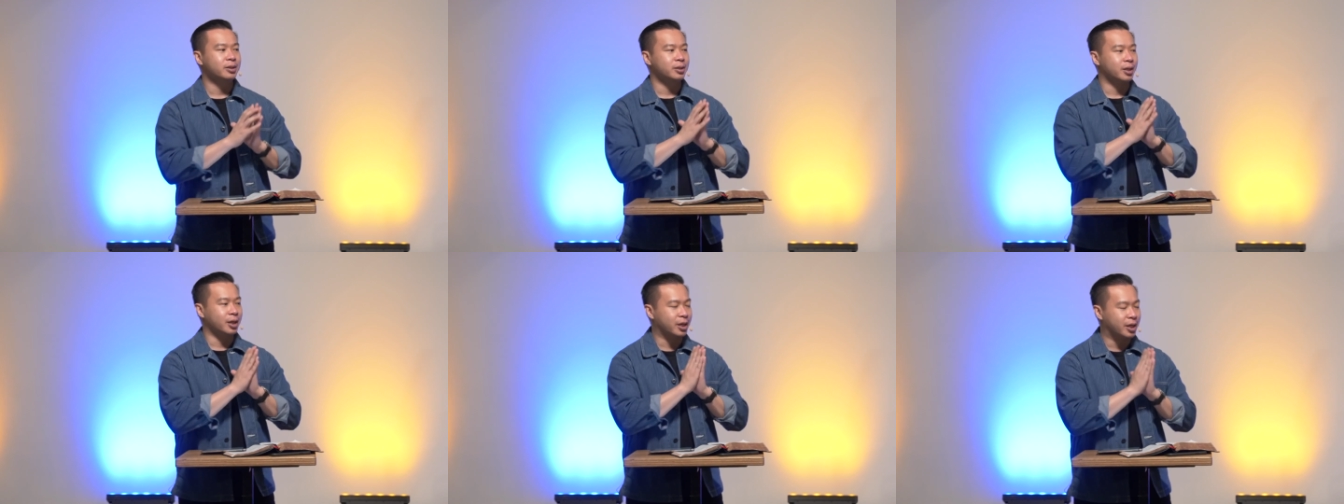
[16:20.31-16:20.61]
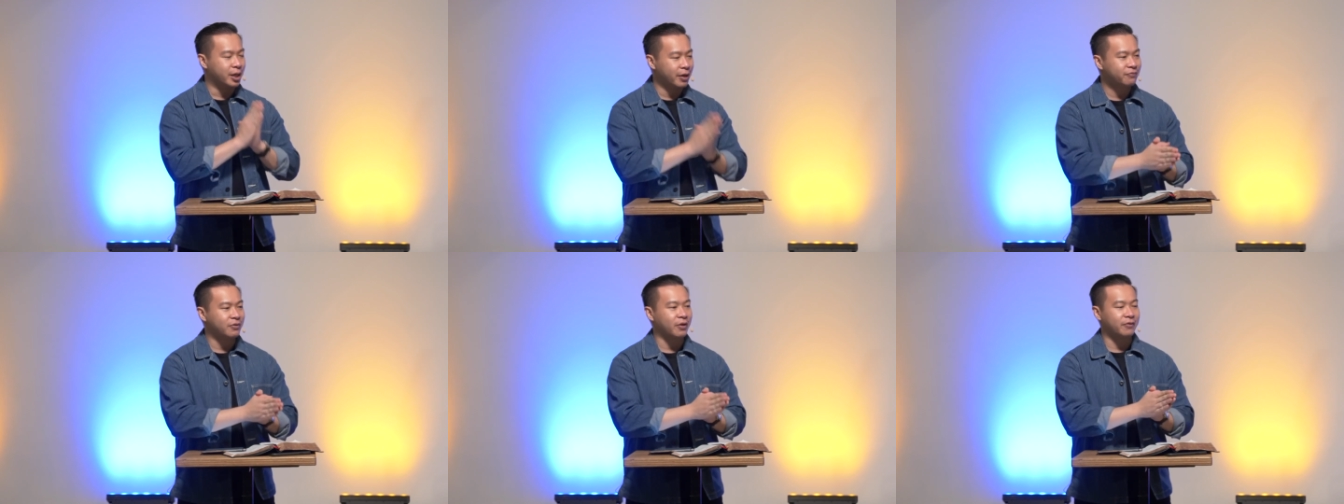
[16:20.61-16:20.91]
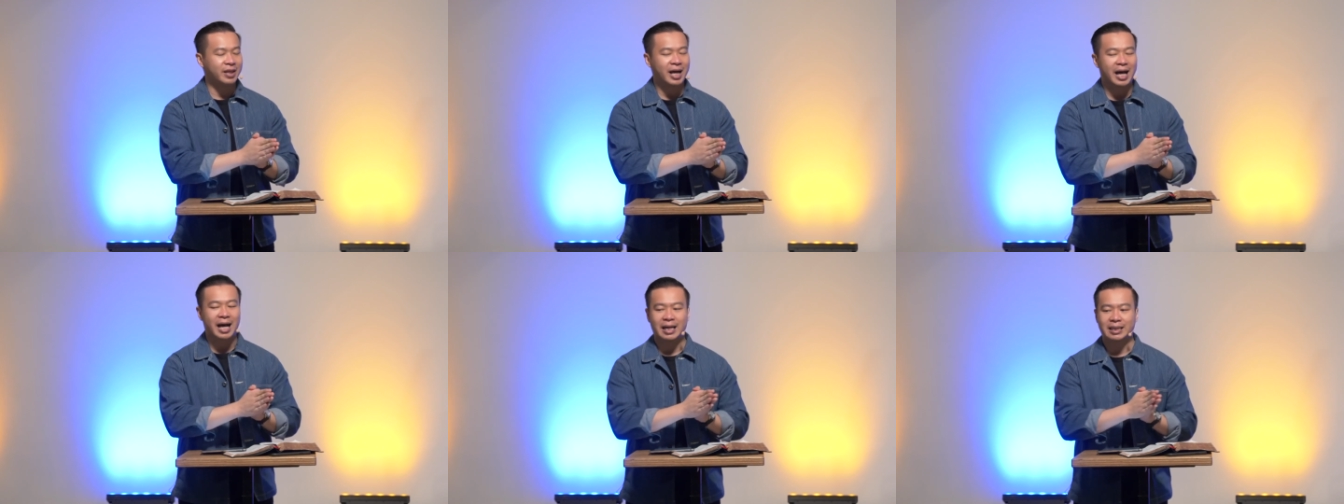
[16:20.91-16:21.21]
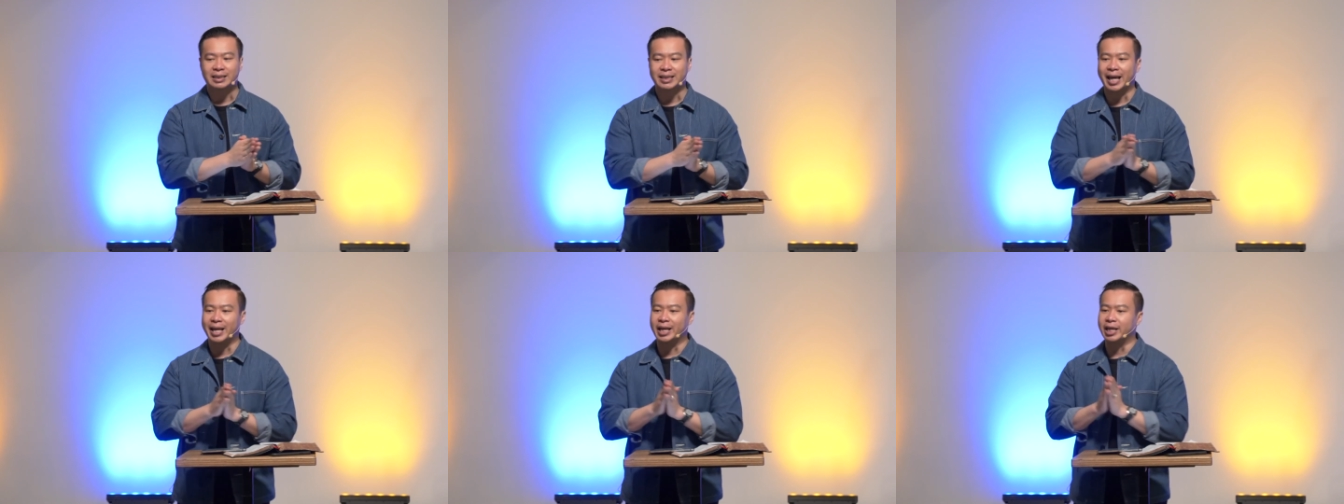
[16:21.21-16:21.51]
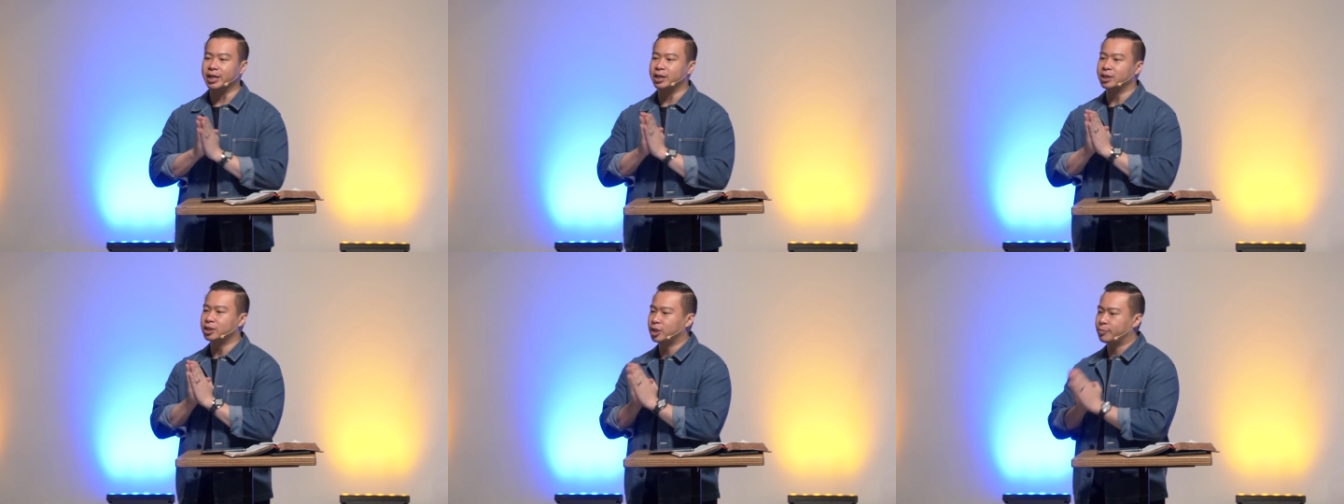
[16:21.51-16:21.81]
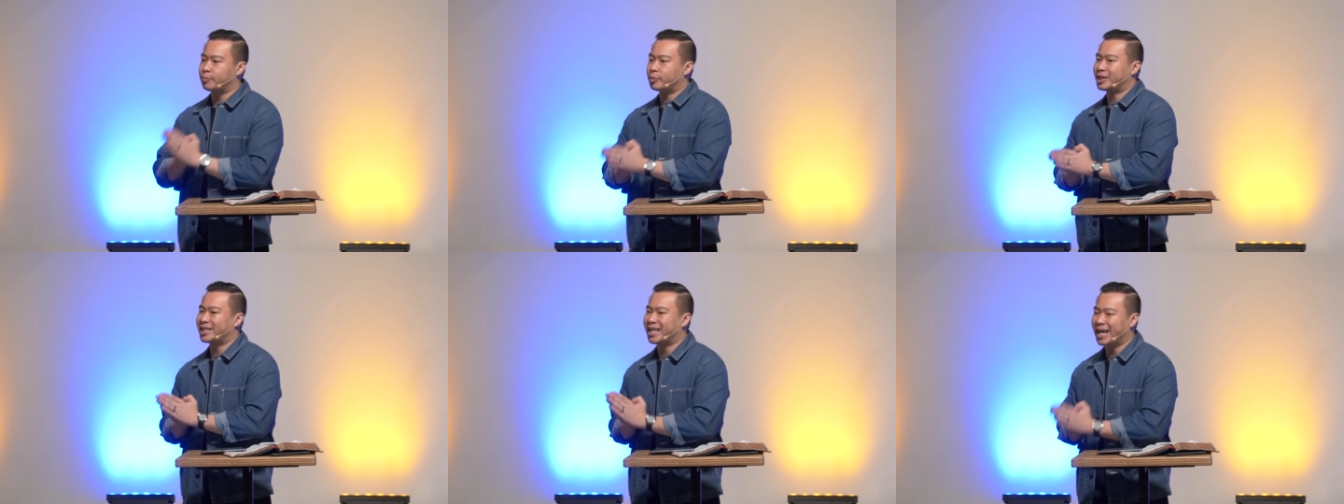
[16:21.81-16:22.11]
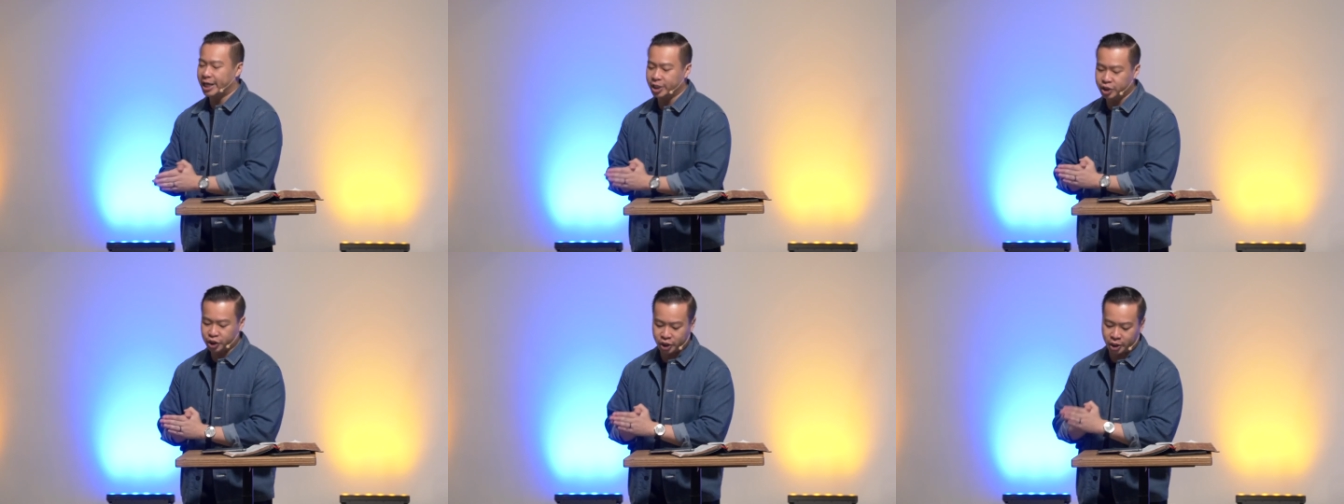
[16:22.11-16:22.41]
the gift of tongues and the
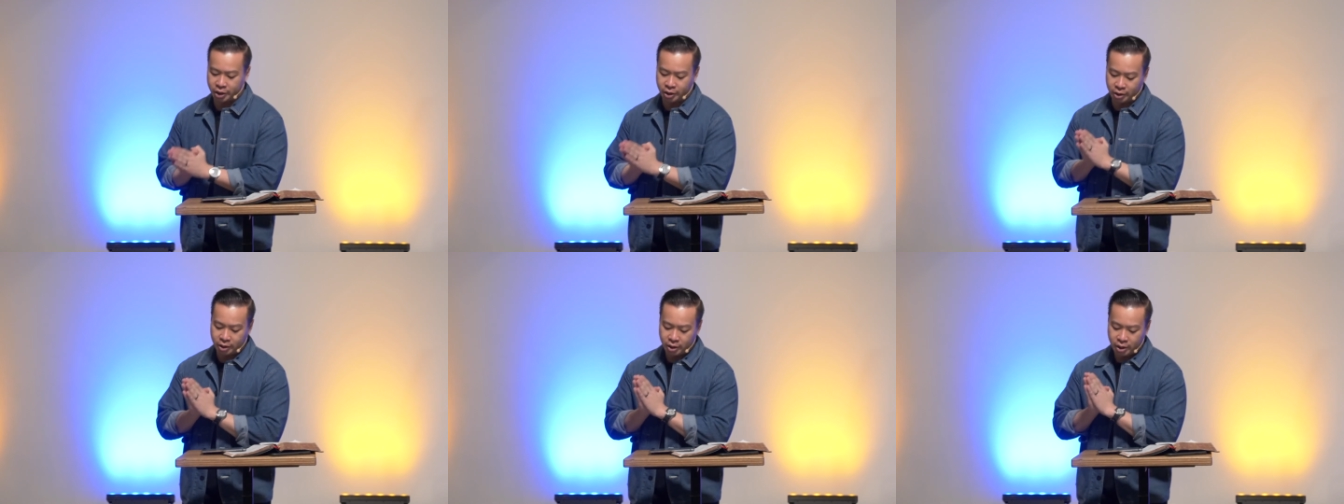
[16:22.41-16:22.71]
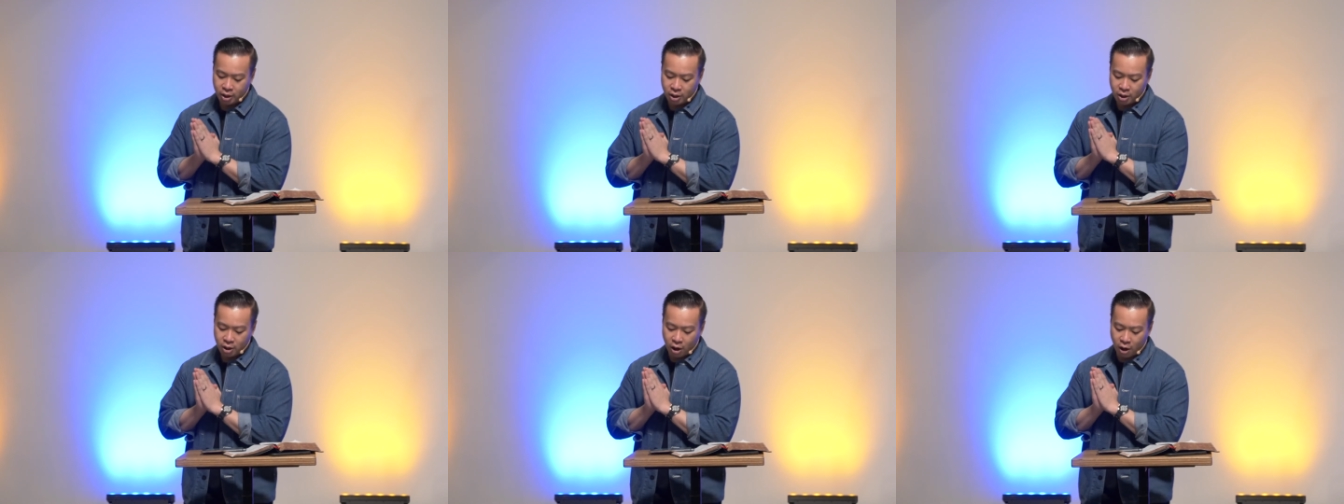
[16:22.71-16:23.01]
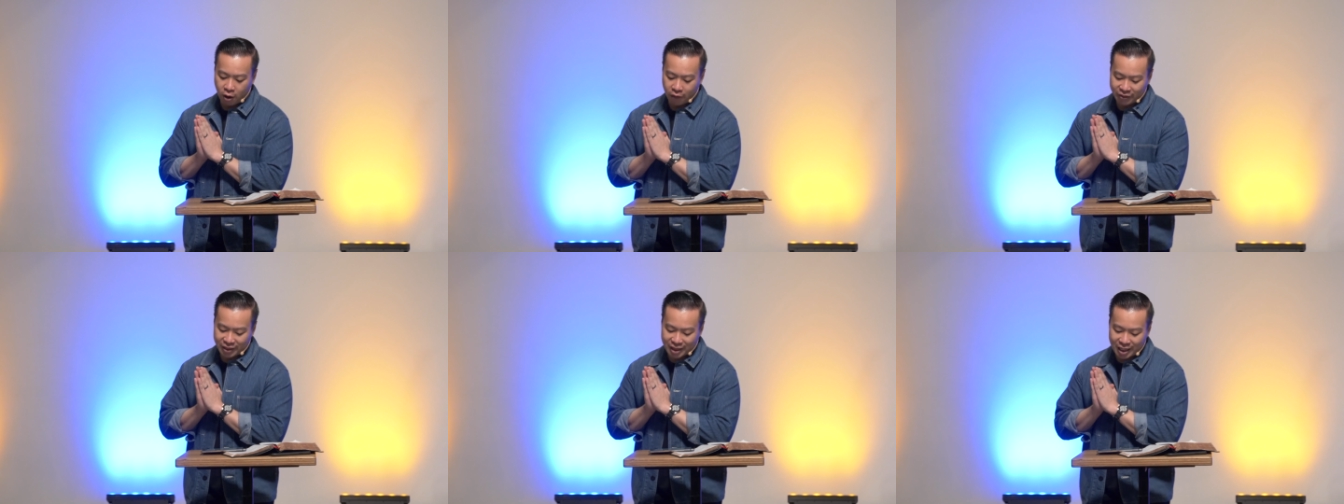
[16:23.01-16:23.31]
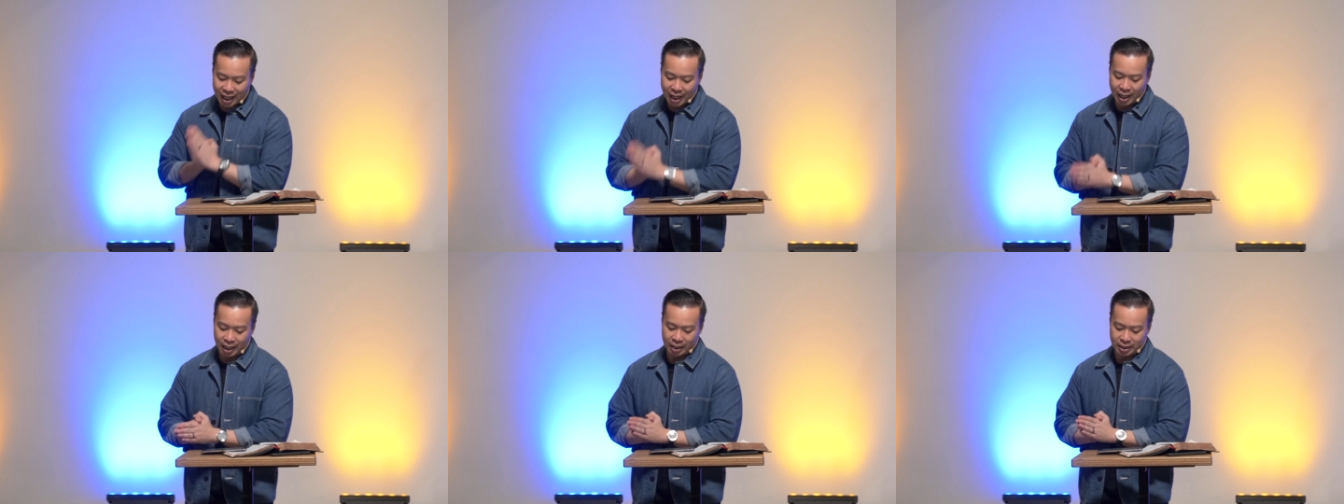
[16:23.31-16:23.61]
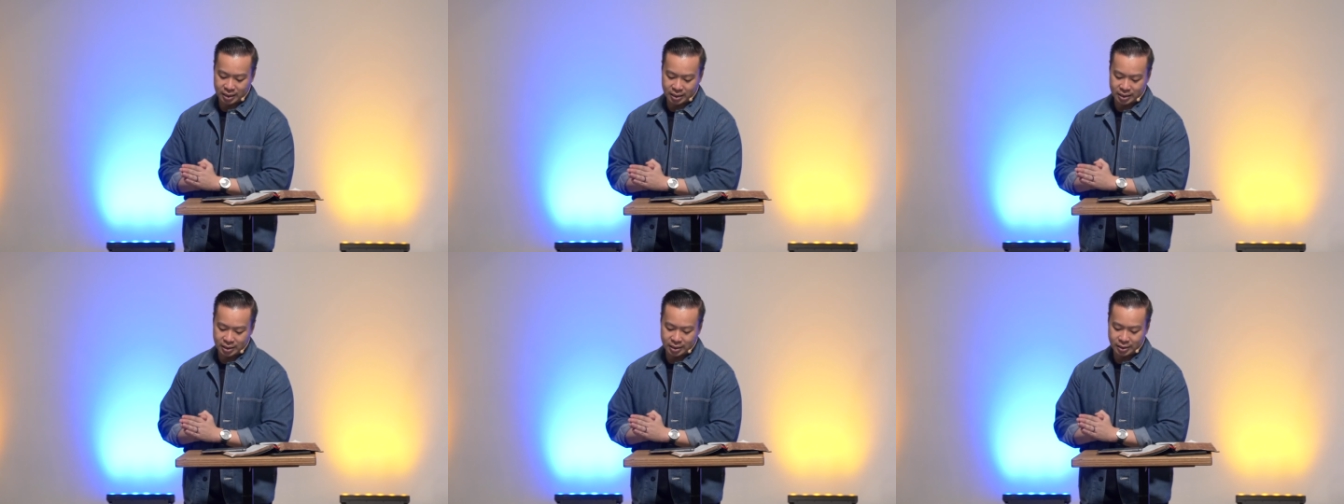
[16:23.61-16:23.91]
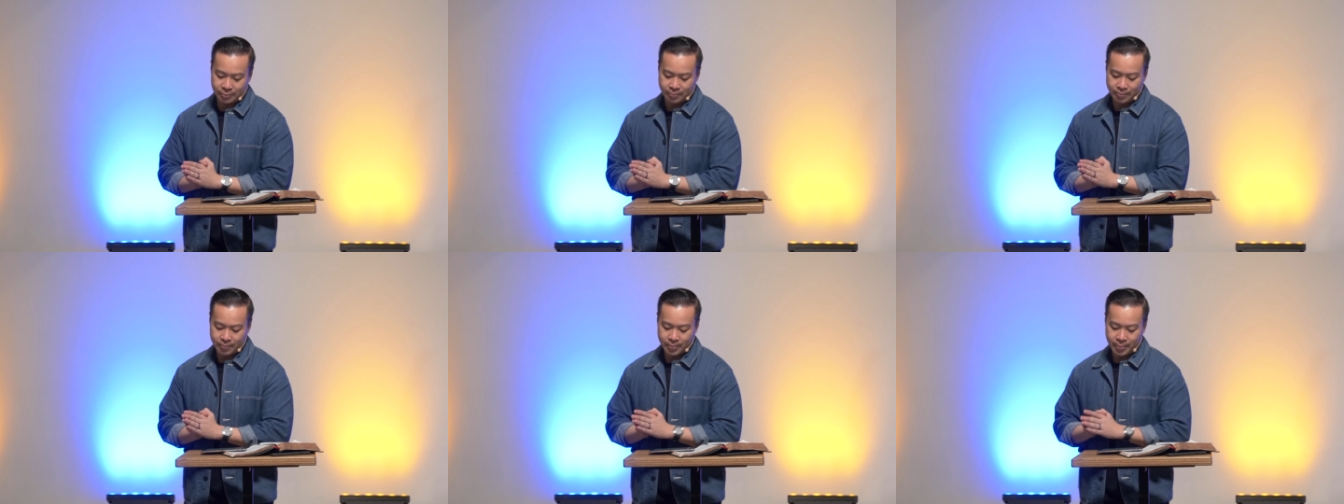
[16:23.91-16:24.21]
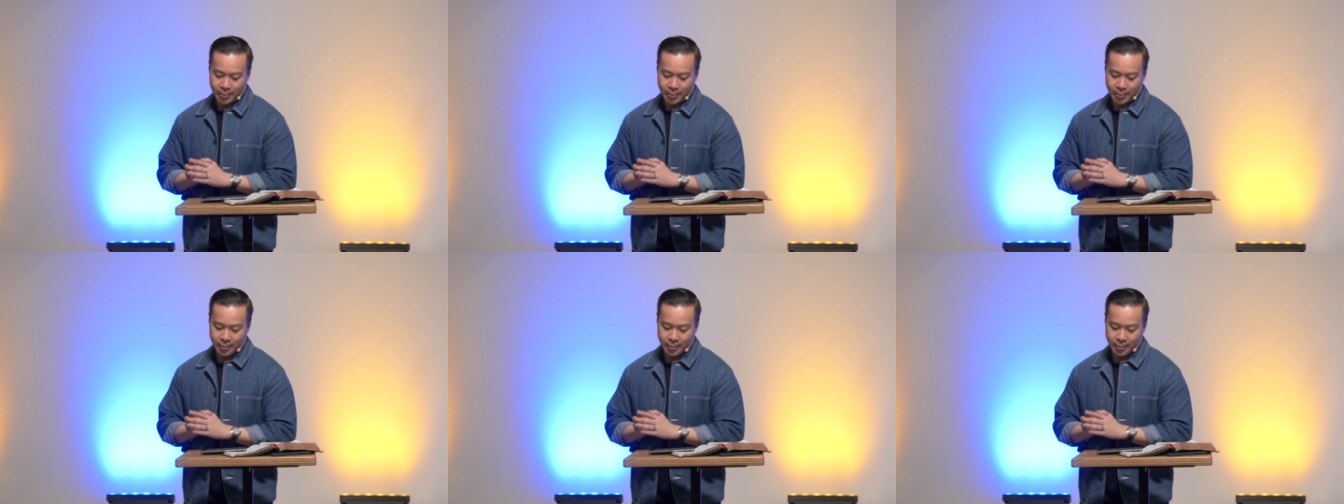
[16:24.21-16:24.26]
interpretation of tongues.